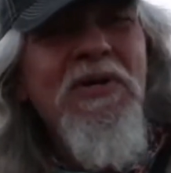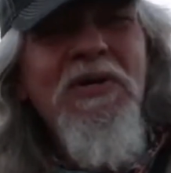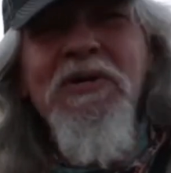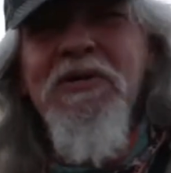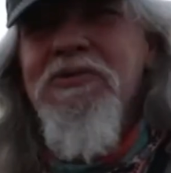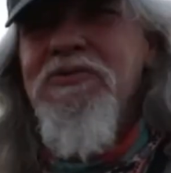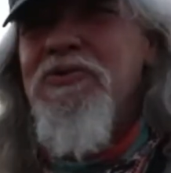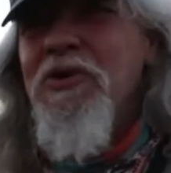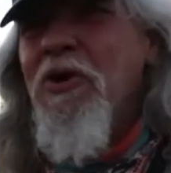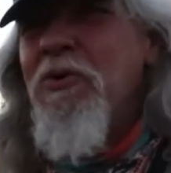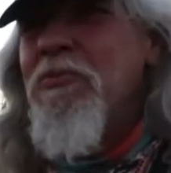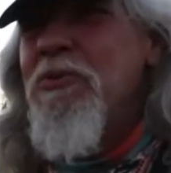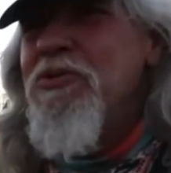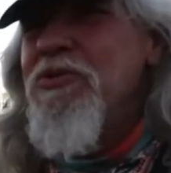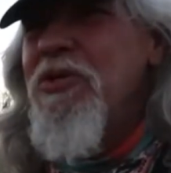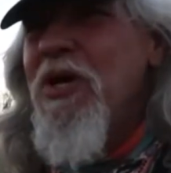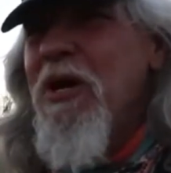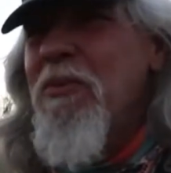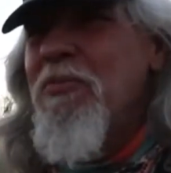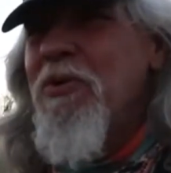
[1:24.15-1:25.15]
There's German
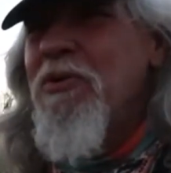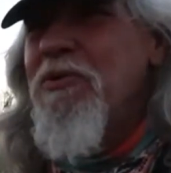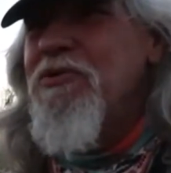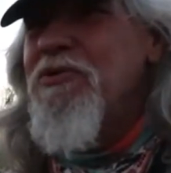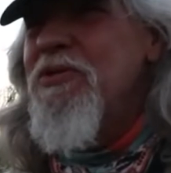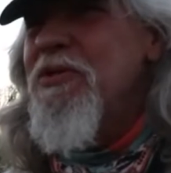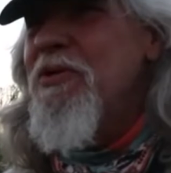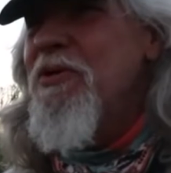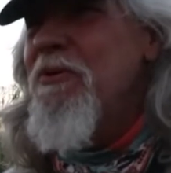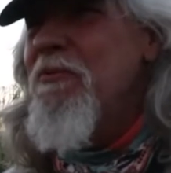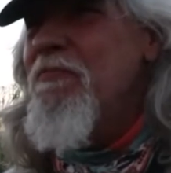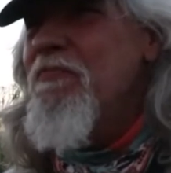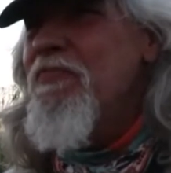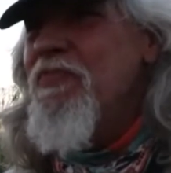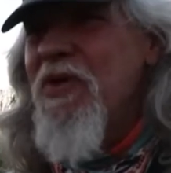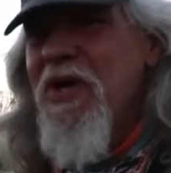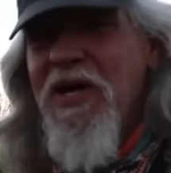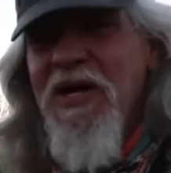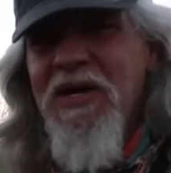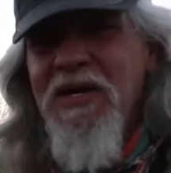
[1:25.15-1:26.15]
Shepherds
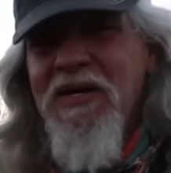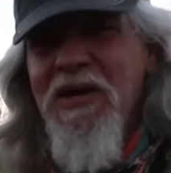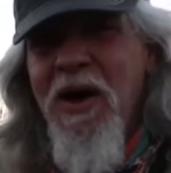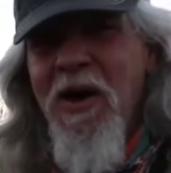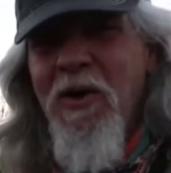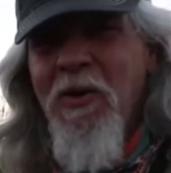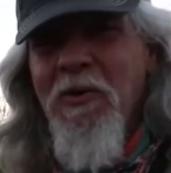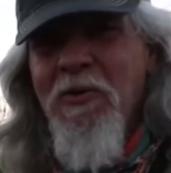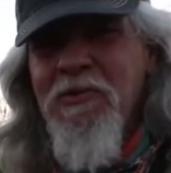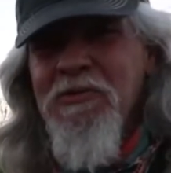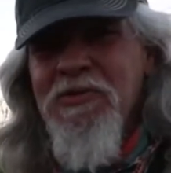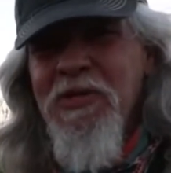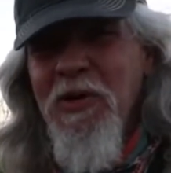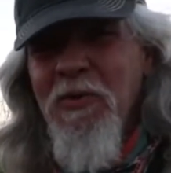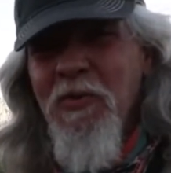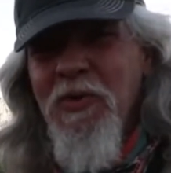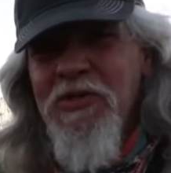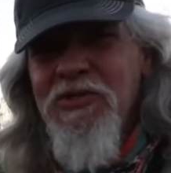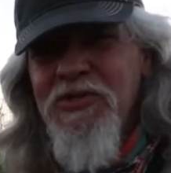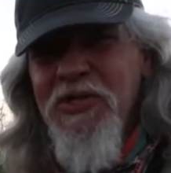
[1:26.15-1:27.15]
and dogs that
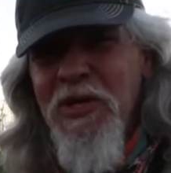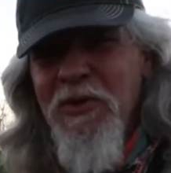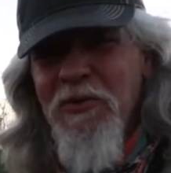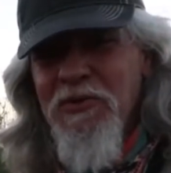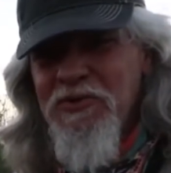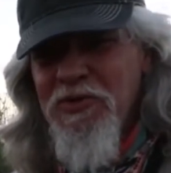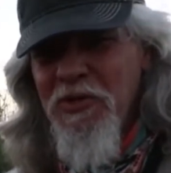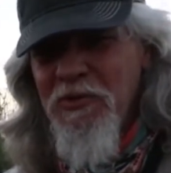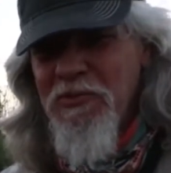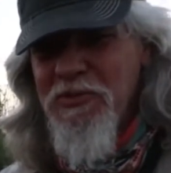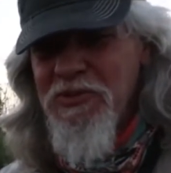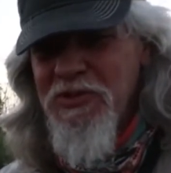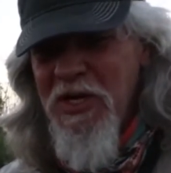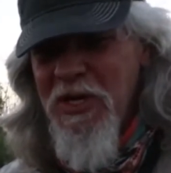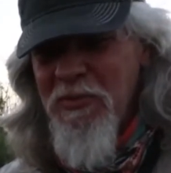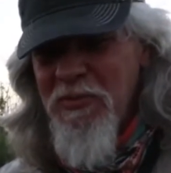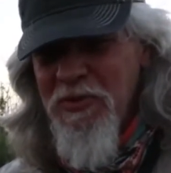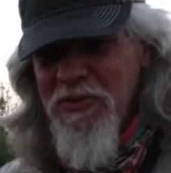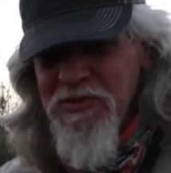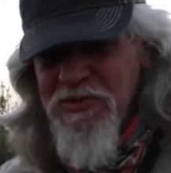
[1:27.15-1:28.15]
wish they were German
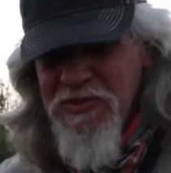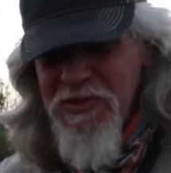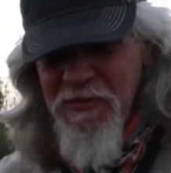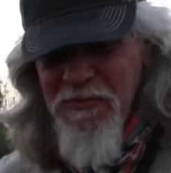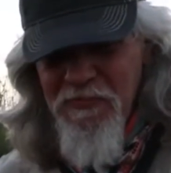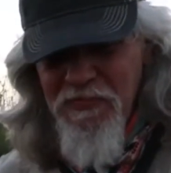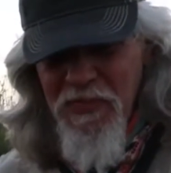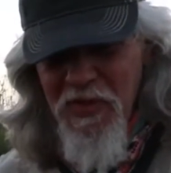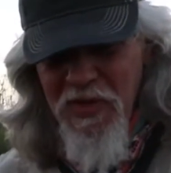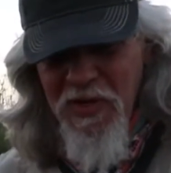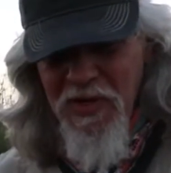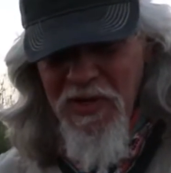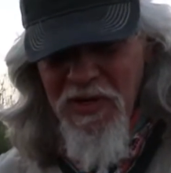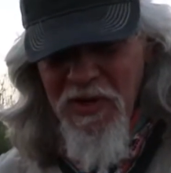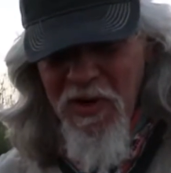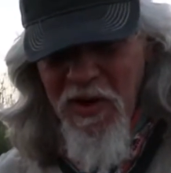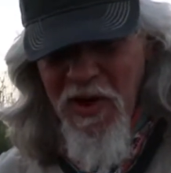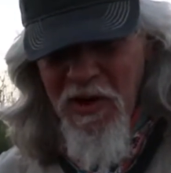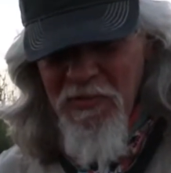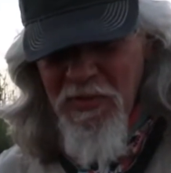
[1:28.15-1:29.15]
Shepherds.
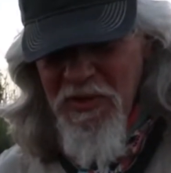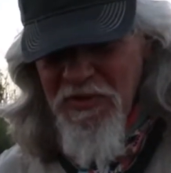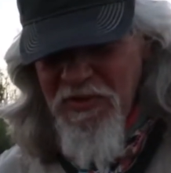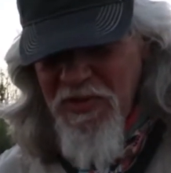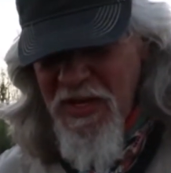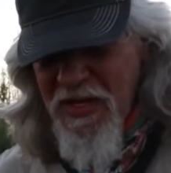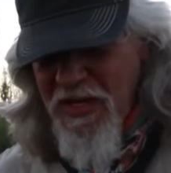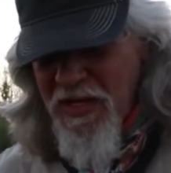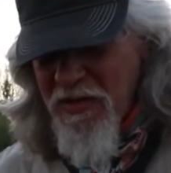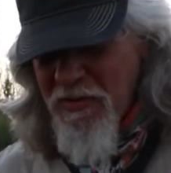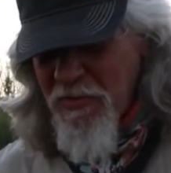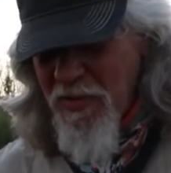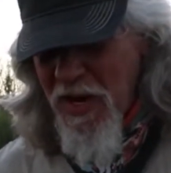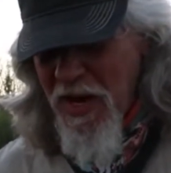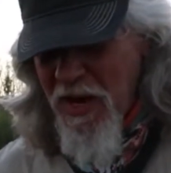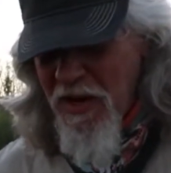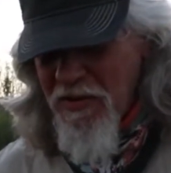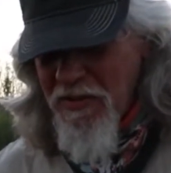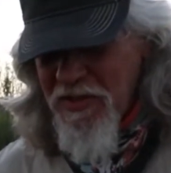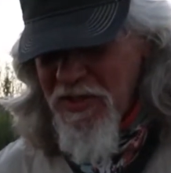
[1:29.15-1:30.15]
Now, I've been thinking
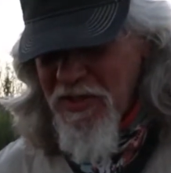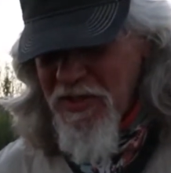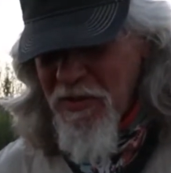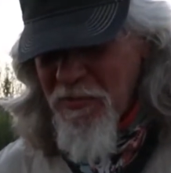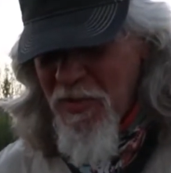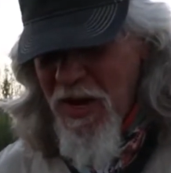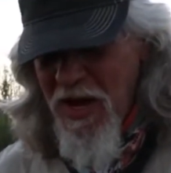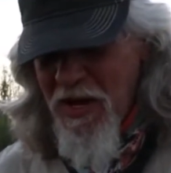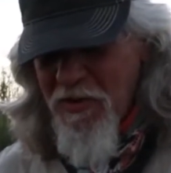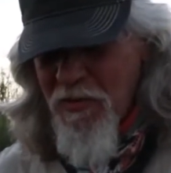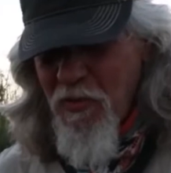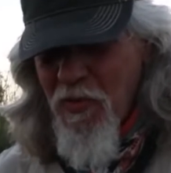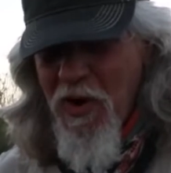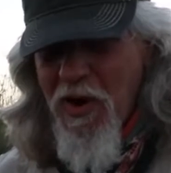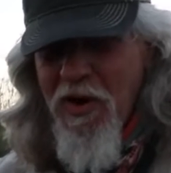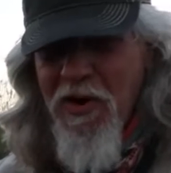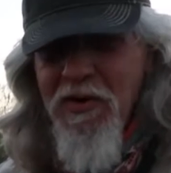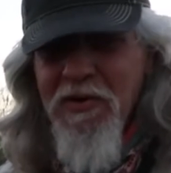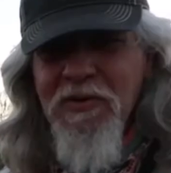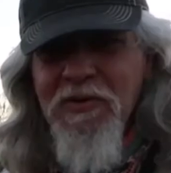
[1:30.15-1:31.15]
about getting a
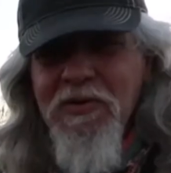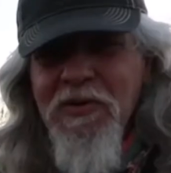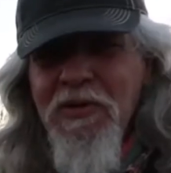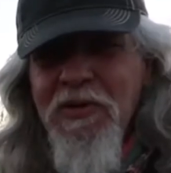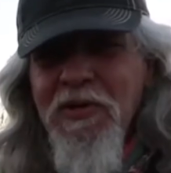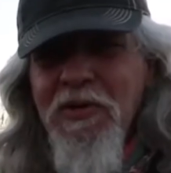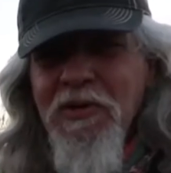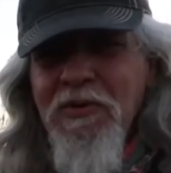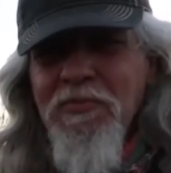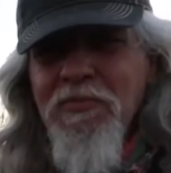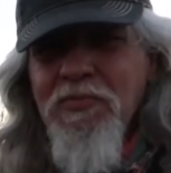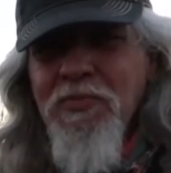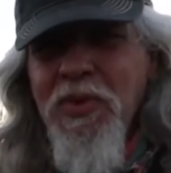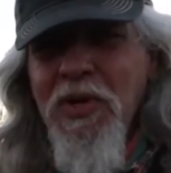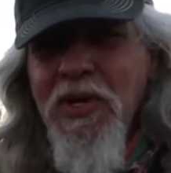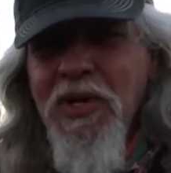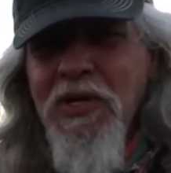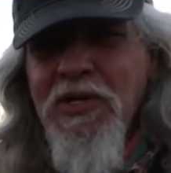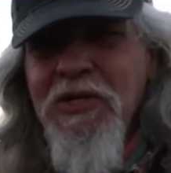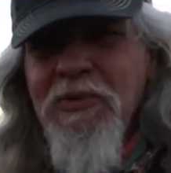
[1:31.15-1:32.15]
Malinois,
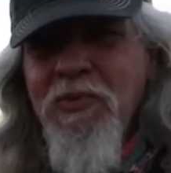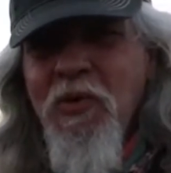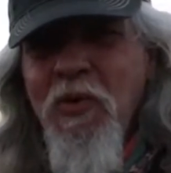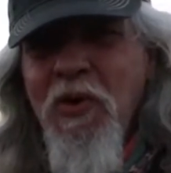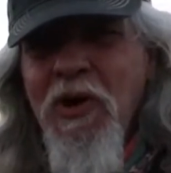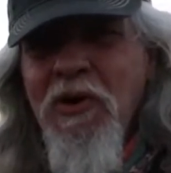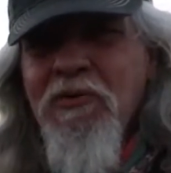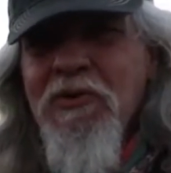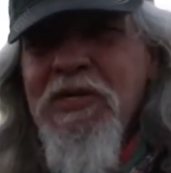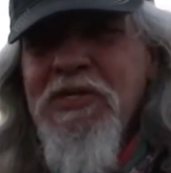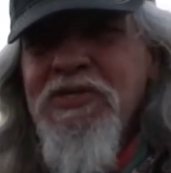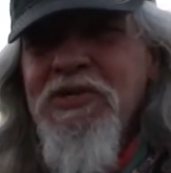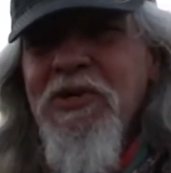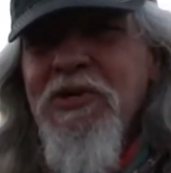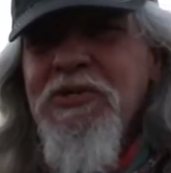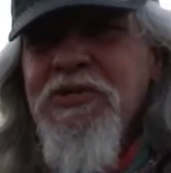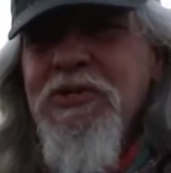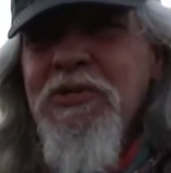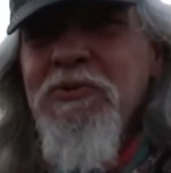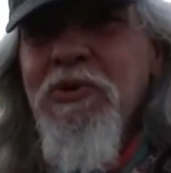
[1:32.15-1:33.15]
but the more I
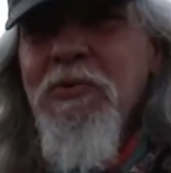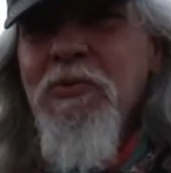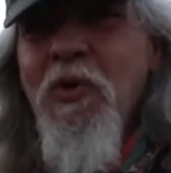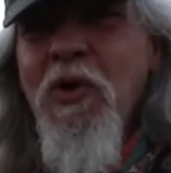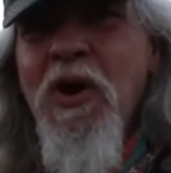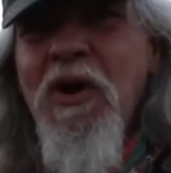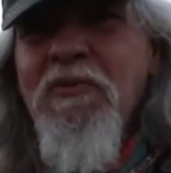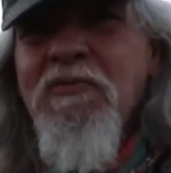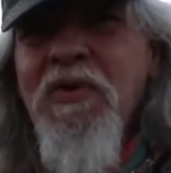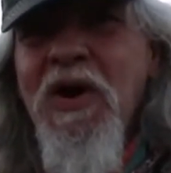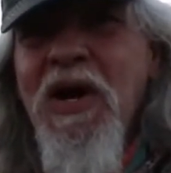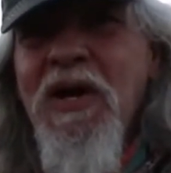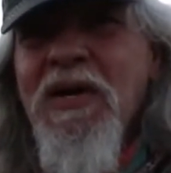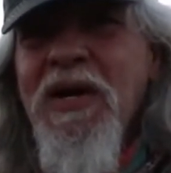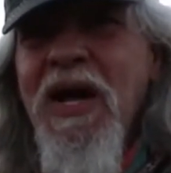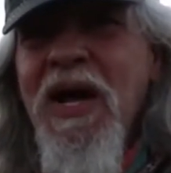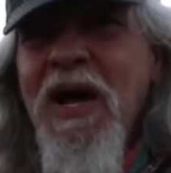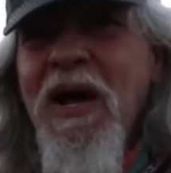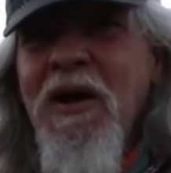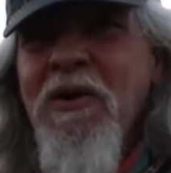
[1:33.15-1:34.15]
research them, the more I find
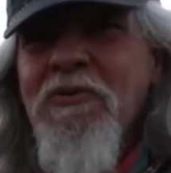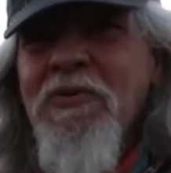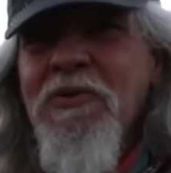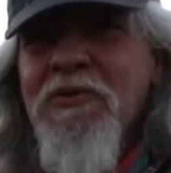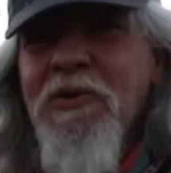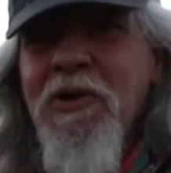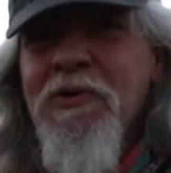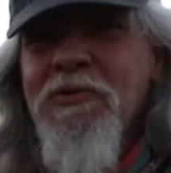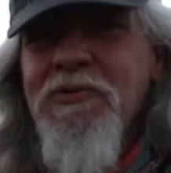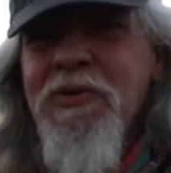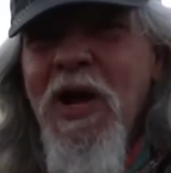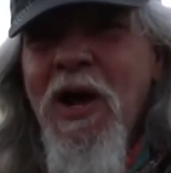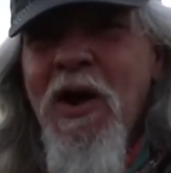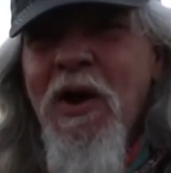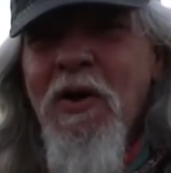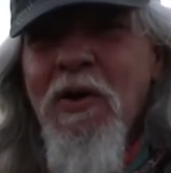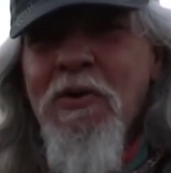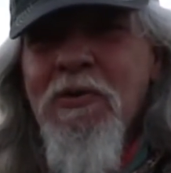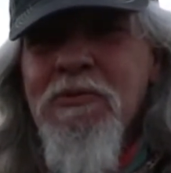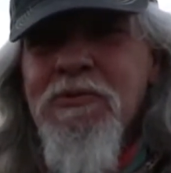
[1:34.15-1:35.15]
out that those
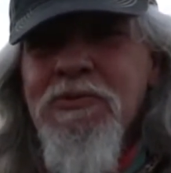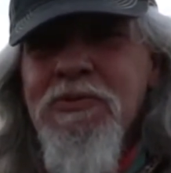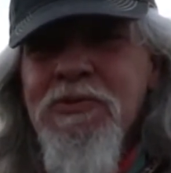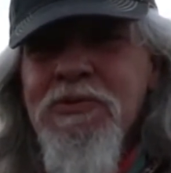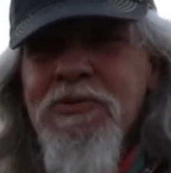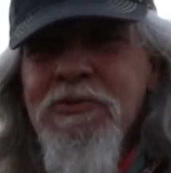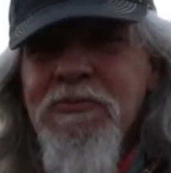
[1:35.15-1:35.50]
dogs